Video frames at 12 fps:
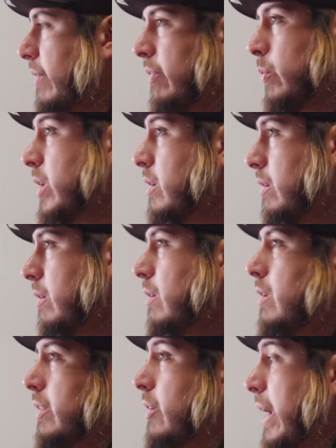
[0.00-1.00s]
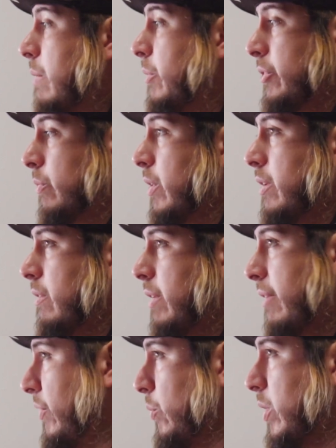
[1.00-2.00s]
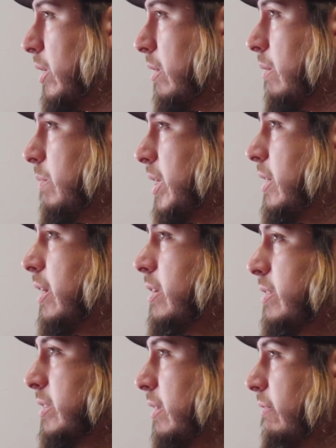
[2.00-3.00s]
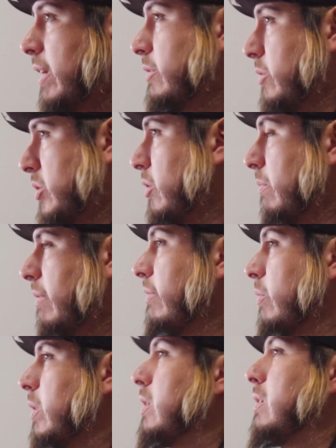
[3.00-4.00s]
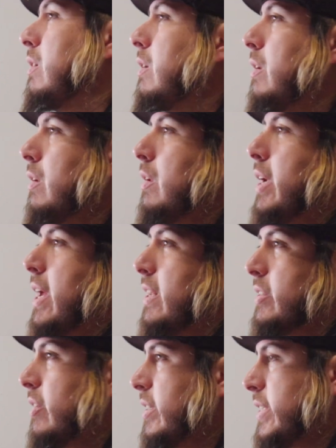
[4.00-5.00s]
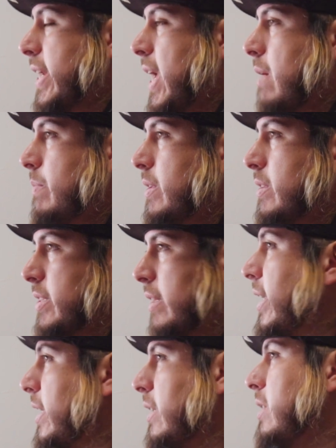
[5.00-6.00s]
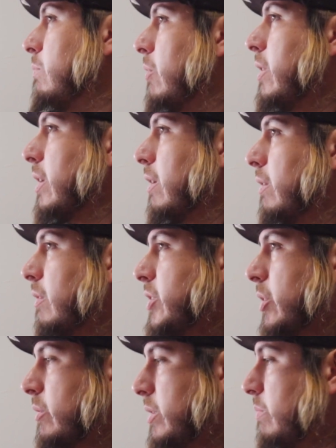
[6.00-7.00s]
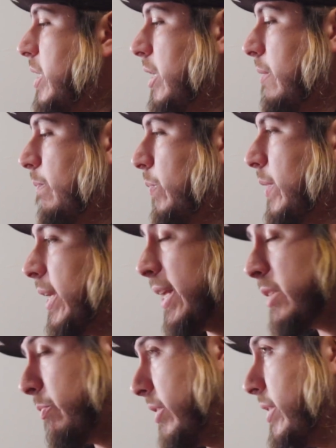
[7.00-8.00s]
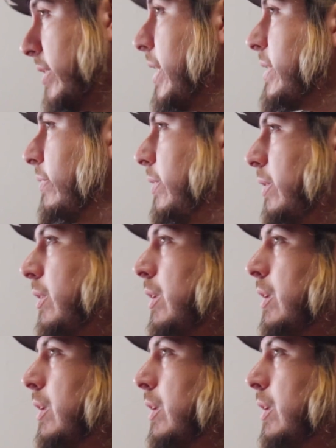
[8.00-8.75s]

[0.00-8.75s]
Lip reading: every week. They're able to run every week because the fans will show up every week. And as long as that happens, then they can keep running. So to me, like that's pretty successful.